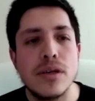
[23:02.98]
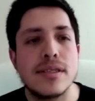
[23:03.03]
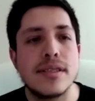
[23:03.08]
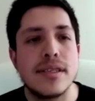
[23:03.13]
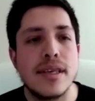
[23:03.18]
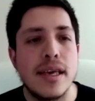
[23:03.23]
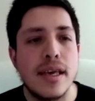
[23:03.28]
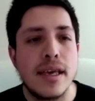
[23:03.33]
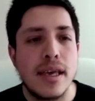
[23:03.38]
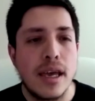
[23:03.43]

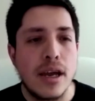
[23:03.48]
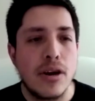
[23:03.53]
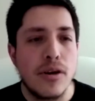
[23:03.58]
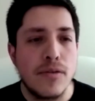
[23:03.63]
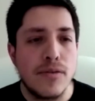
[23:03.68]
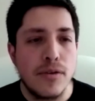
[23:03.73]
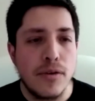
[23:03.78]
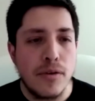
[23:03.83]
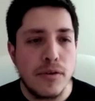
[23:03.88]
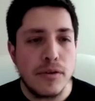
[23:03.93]
take care of
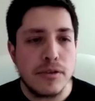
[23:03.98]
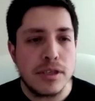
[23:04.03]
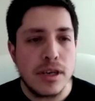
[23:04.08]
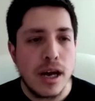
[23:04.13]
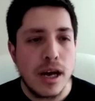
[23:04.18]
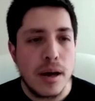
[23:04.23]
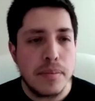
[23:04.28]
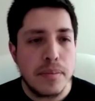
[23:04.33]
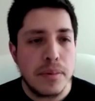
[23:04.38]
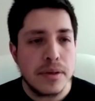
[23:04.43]
your
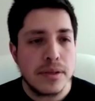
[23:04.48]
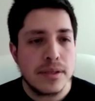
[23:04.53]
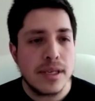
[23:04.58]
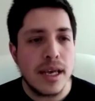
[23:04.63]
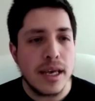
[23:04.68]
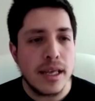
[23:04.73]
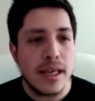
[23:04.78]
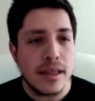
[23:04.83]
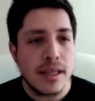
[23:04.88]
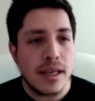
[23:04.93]
top
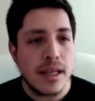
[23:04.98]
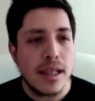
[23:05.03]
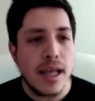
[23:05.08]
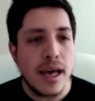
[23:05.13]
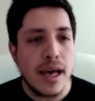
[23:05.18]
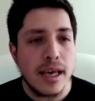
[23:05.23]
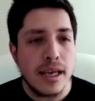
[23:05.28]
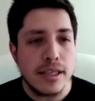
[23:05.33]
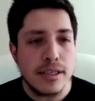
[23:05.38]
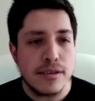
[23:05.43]
10
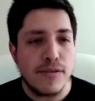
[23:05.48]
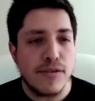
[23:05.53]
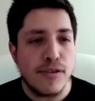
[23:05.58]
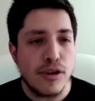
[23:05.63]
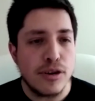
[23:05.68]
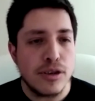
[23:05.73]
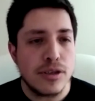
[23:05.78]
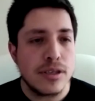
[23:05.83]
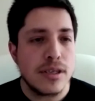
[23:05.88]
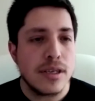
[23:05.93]
clients
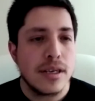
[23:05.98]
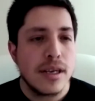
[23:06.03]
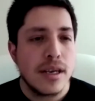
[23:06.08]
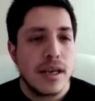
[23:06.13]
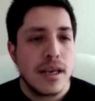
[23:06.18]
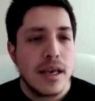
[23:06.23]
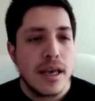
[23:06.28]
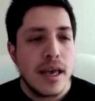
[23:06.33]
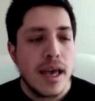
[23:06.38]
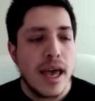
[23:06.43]
first.
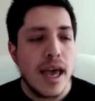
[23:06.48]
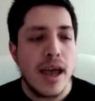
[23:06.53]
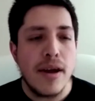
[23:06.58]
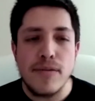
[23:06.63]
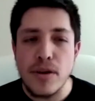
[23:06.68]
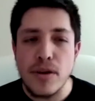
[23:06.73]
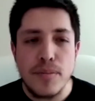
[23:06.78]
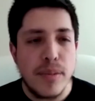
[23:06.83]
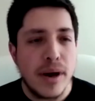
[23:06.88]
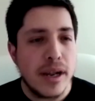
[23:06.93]

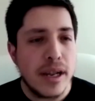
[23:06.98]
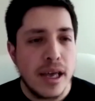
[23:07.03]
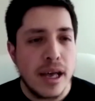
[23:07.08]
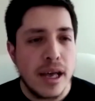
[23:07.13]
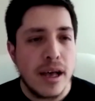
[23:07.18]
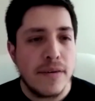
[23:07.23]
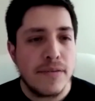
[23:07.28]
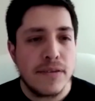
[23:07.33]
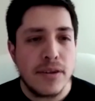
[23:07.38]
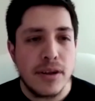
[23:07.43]
Everybody
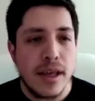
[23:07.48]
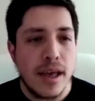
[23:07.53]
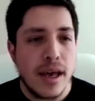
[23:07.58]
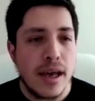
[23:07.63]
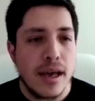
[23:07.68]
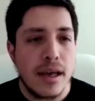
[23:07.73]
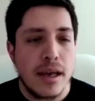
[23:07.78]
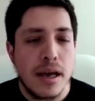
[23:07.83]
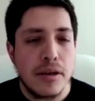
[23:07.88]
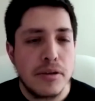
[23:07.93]
after
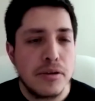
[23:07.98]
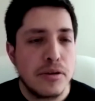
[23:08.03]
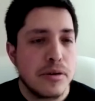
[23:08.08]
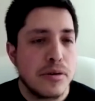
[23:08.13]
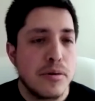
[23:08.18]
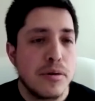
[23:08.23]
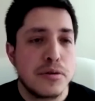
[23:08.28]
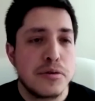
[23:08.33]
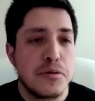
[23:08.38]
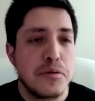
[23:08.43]
that, you're
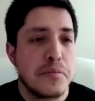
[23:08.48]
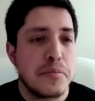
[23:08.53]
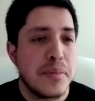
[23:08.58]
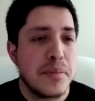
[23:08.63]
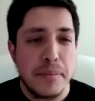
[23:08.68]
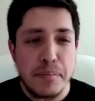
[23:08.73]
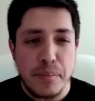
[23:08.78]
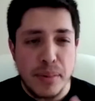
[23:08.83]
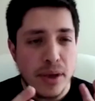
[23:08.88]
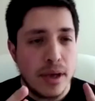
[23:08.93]
going to
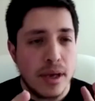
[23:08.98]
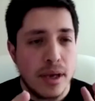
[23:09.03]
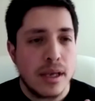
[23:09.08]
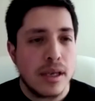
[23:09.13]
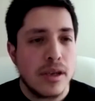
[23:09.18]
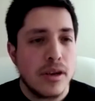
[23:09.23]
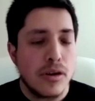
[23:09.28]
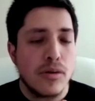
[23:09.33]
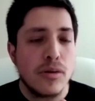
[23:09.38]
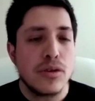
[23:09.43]
be big,
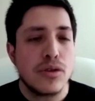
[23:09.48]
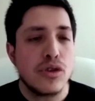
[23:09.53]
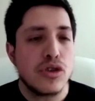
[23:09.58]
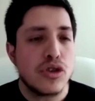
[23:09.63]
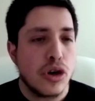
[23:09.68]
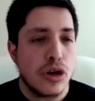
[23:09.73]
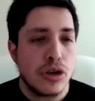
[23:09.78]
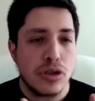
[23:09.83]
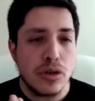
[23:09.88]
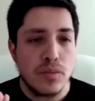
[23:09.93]
you're going to
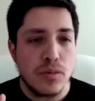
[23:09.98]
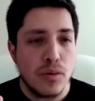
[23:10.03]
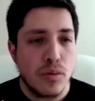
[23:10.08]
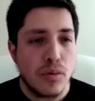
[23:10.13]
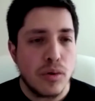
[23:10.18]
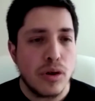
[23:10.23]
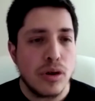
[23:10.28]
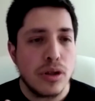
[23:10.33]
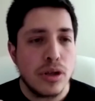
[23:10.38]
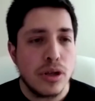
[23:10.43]
charge them the
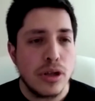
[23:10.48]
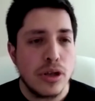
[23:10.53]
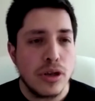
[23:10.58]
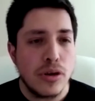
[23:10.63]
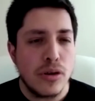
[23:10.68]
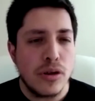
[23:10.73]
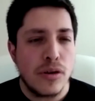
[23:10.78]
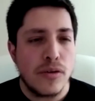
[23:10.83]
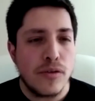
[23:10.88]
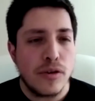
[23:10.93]
world and the
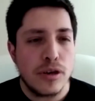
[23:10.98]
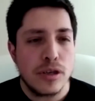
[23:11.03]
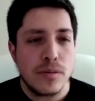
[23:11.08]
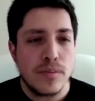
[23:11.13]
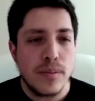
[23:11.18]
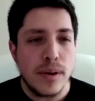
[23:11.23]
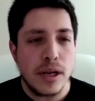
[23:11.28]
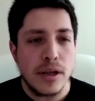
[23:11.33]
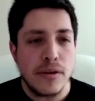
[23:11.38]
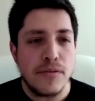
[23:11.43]
universe.
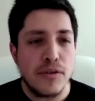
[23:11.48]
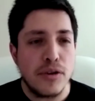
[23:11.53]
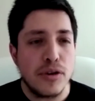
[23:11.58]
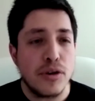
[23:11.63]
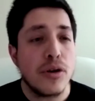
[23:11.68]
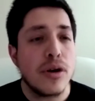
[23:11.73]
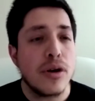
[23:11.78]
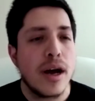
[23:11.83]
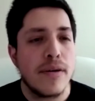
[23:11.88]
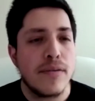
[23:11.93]
But if you
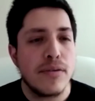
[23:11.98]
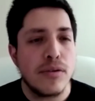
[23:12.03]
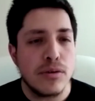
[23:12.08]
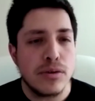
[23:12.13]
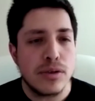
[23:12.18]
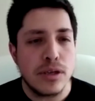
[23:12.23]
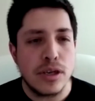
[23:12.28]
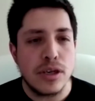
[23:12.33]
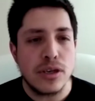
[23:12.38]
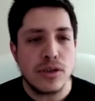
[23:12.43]
don't have
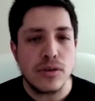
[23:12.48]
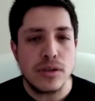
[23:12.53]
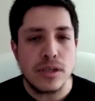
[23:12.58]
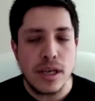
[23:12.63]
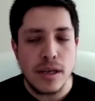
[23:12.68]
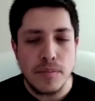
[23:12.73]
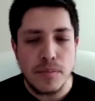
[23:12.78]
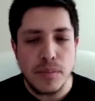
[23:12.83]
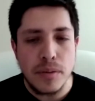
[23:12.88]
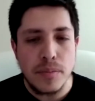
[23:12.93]
those initial
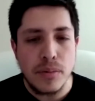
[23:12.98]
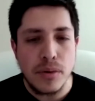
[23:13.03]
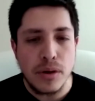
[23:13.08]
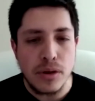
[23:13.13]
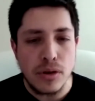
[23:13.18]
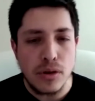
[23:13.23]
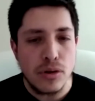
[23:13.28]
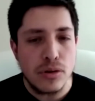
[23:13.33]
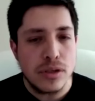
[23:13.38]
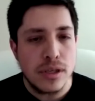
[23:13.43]
10 people and
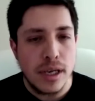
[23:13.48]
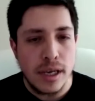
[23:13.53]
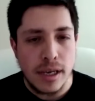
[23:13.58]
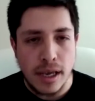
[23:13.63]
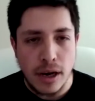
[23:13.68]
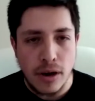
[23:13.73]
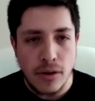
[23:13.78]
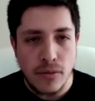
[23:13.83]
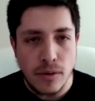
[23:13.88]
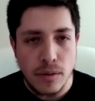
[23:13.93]
you don't take
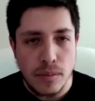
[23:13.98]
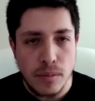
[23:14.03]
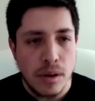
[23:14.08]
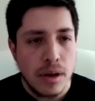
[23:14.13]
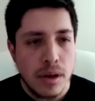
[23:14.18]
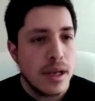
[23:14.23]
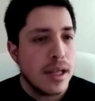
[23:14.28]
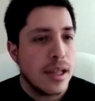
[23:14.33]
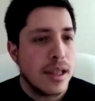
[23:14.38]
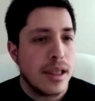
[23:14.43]
care of them
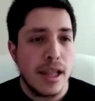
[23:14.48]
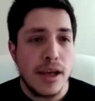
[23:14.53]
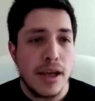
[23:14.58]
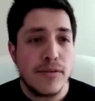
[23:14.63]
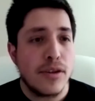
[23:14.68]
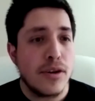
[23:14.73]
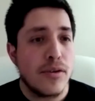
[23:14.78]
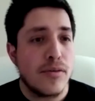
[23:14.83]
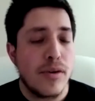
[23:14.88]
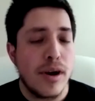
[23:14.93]

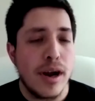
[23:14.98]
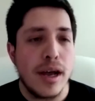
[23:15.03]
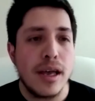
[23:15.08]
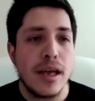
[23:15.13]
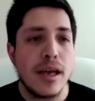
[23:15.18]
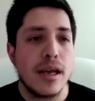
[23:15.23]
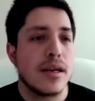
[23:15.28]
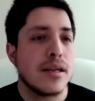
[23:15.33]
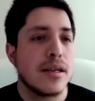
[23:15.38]
left and right,